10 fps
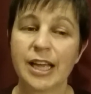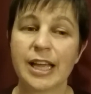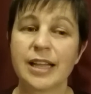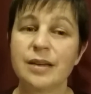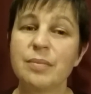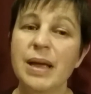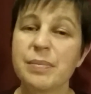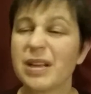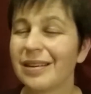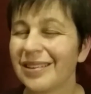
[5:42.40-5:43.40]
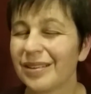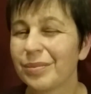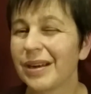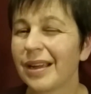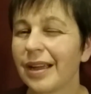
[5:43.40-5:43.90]
And it may be a little
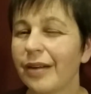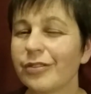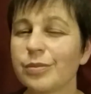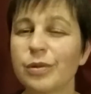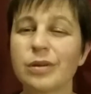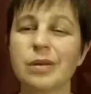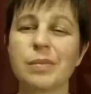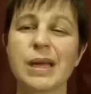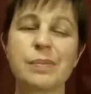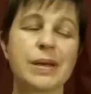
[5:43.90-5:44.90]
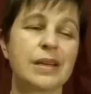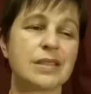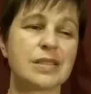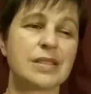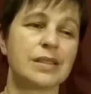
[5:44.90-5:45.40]
bit uncomfortable, it may be
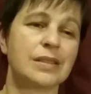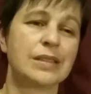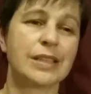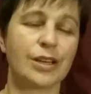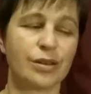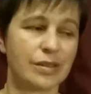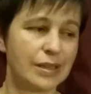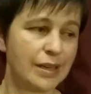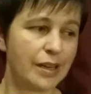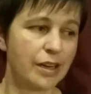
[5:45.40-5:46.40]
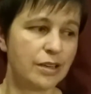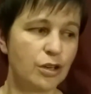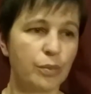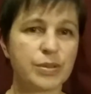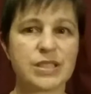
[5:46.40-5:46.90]
just,
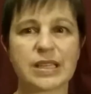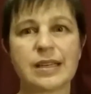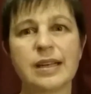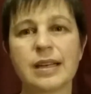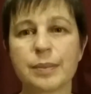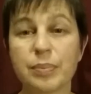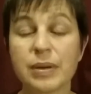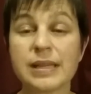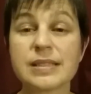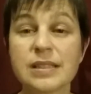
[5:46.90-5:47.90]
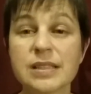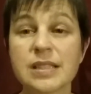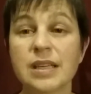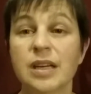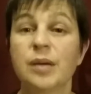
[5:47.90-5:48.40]
not particularly pleasant,
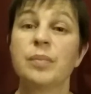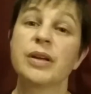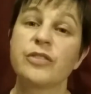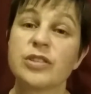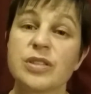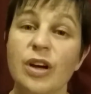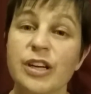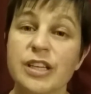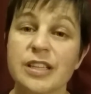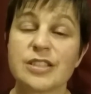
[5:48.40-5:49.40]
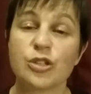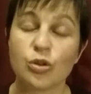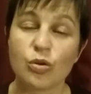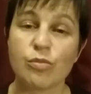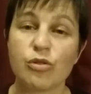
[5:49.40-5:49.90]
but you've decided it's
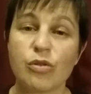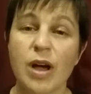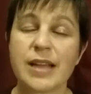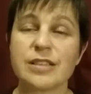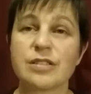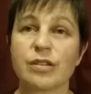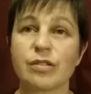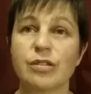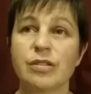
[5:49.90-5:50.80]
normal, and so